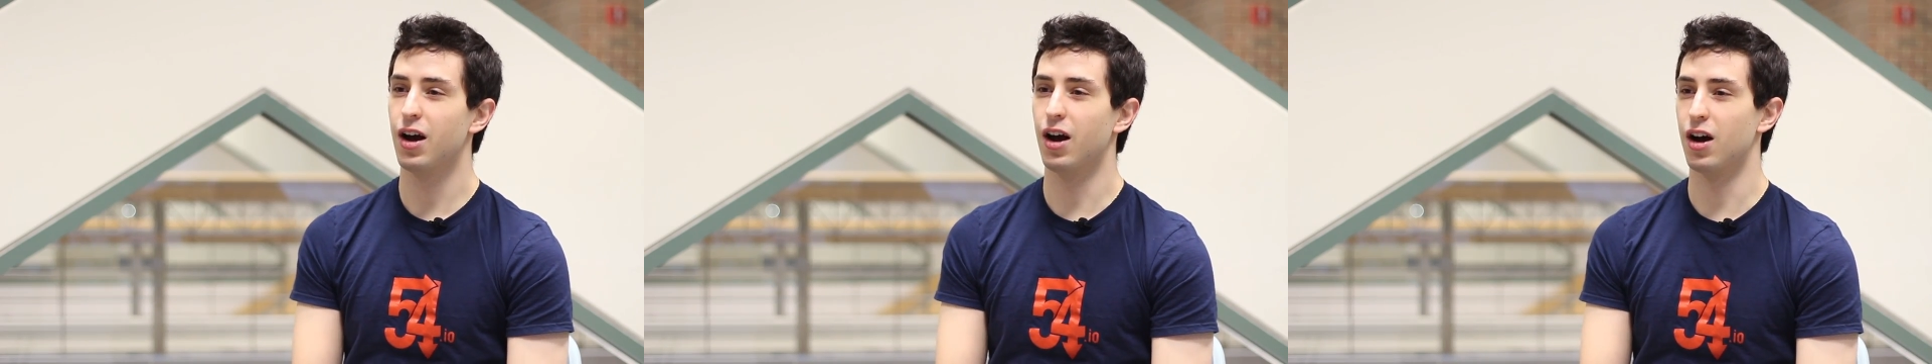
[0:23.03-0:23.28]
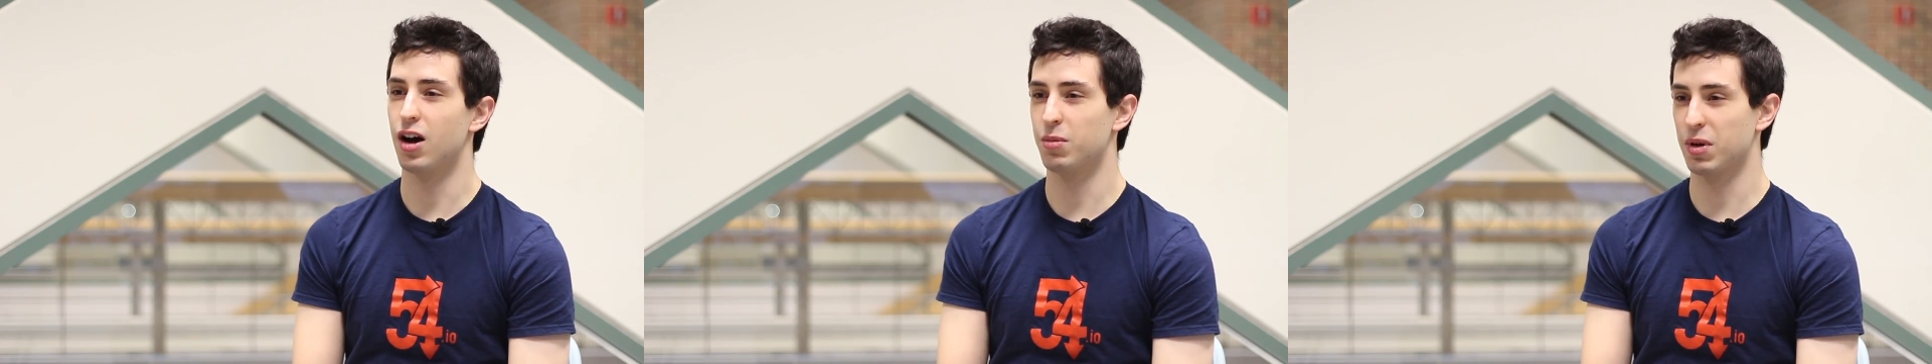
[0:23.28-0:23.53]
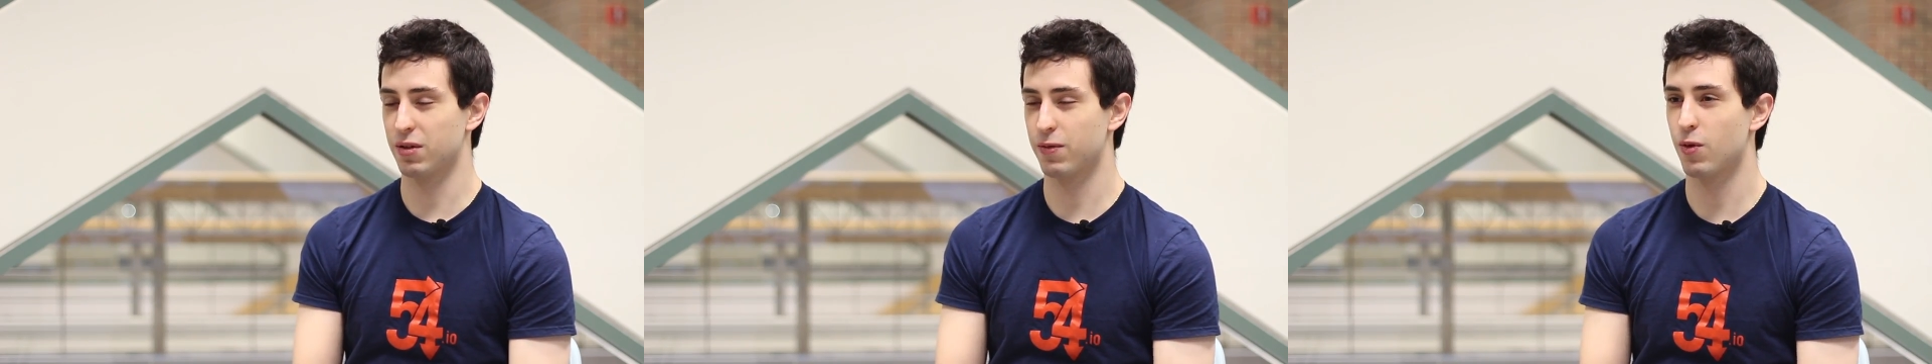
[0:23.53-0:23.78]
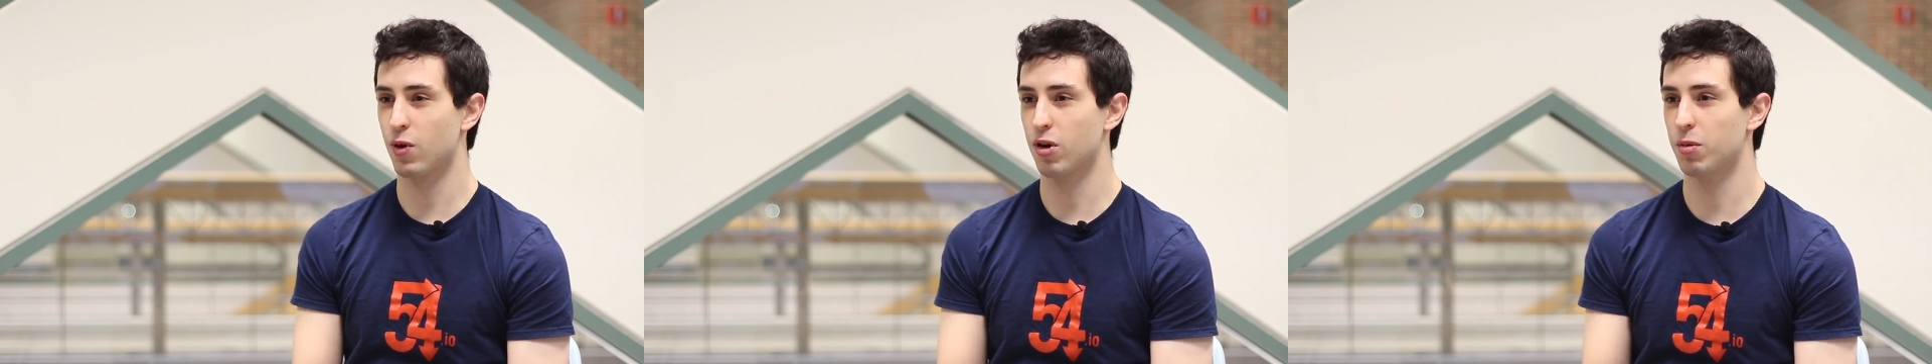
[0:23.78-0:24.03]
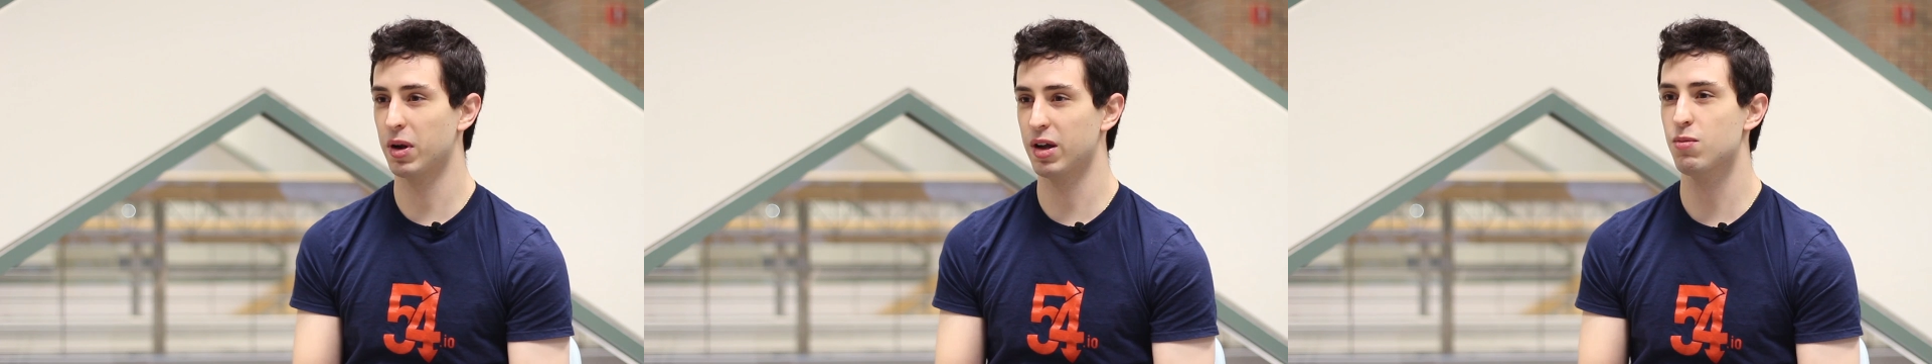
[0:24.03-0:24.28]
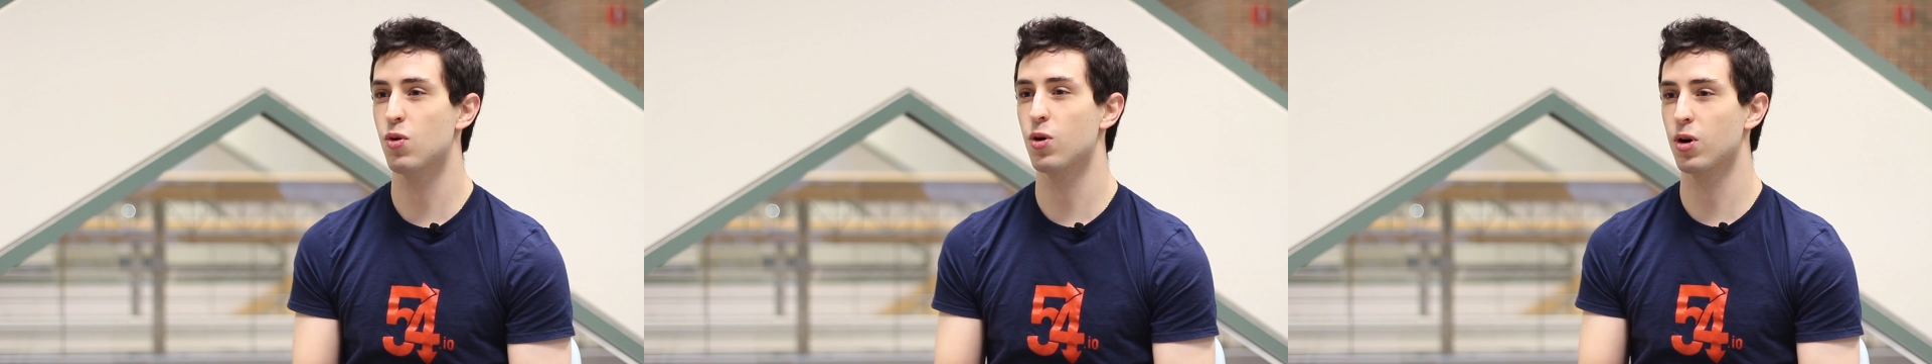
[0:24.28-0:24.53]
um, and form
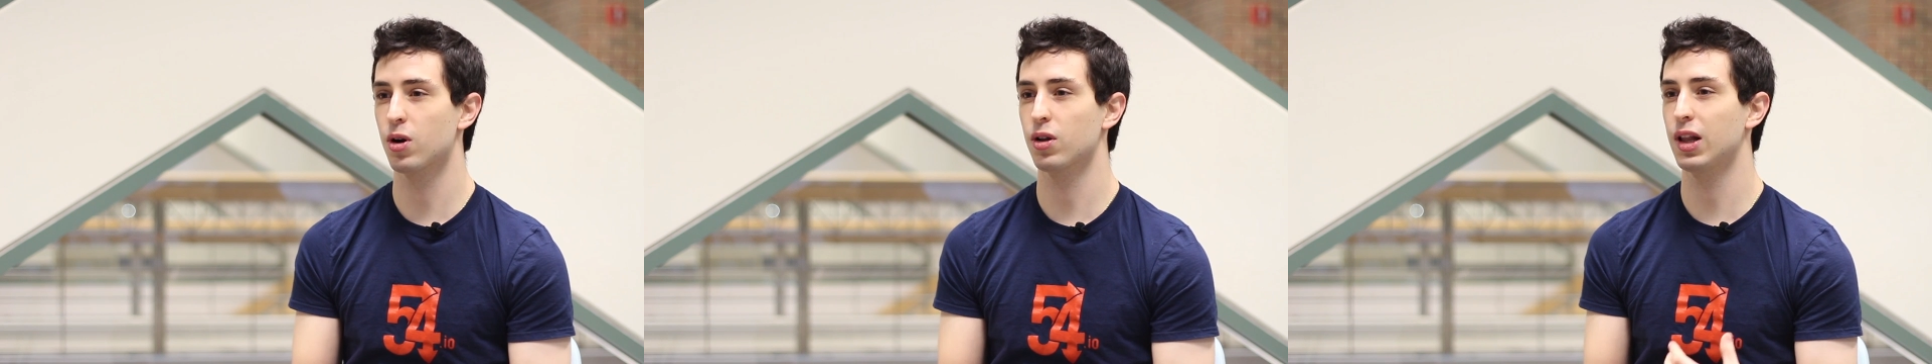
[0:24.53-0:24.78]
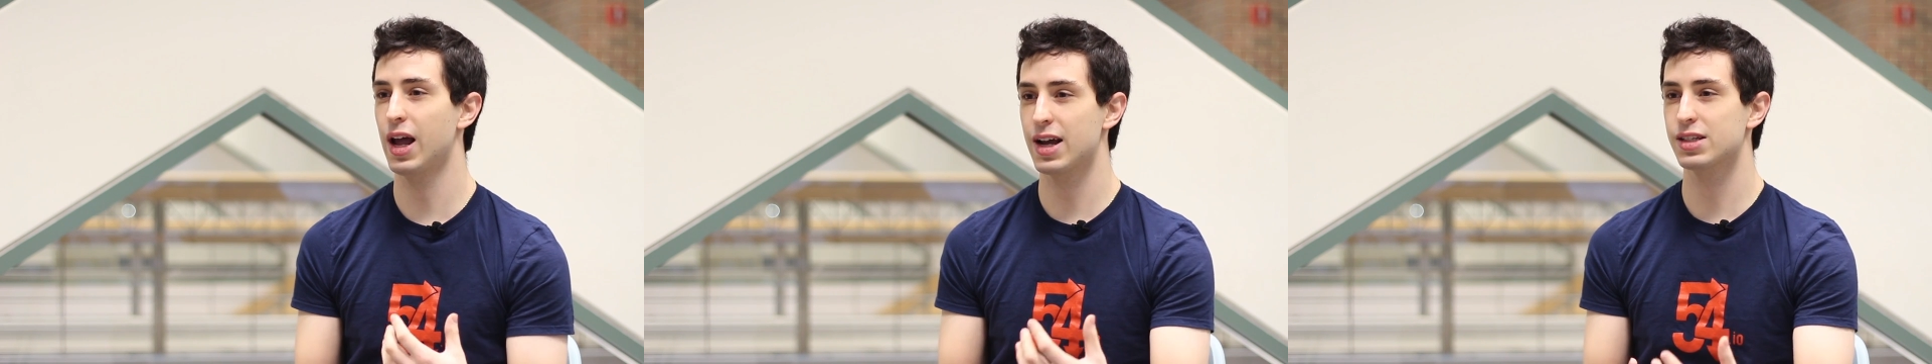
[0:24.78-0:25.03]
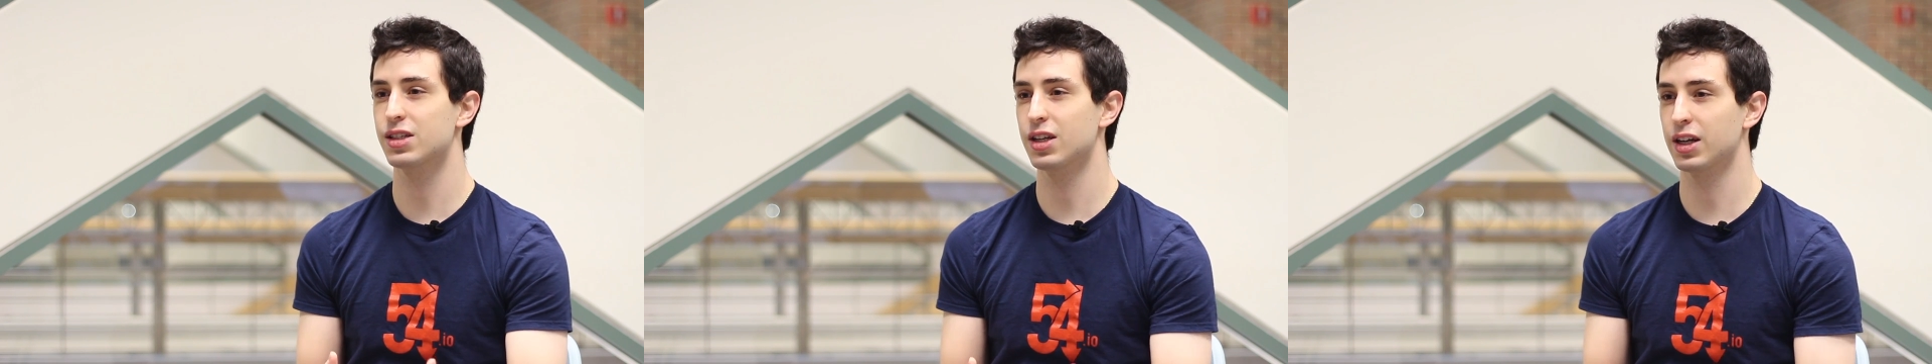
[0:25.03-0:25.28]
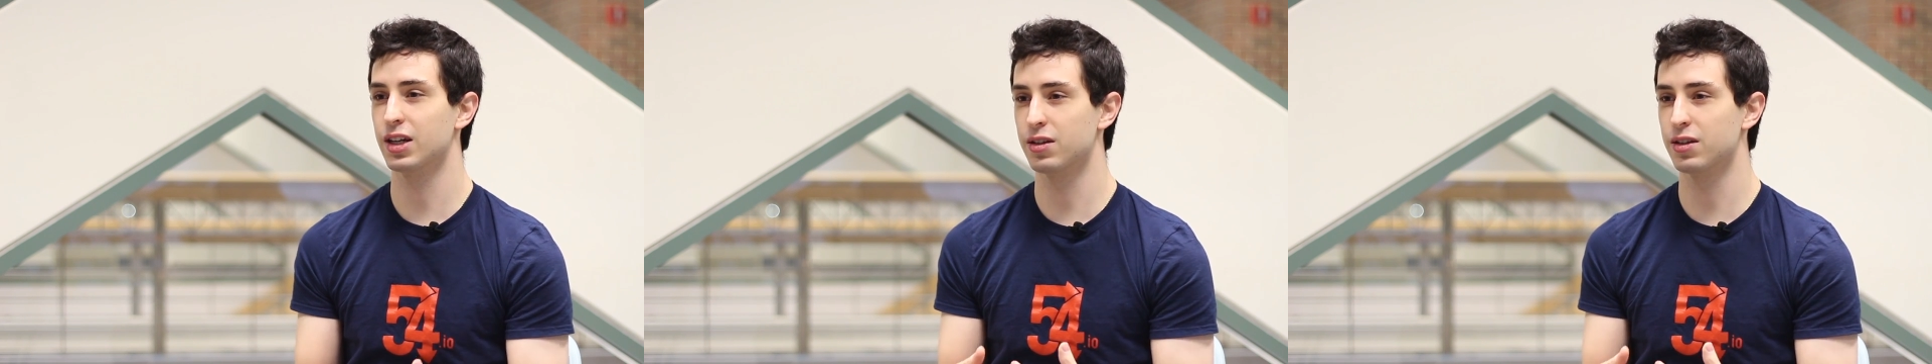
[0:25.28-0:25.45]
a more lasting,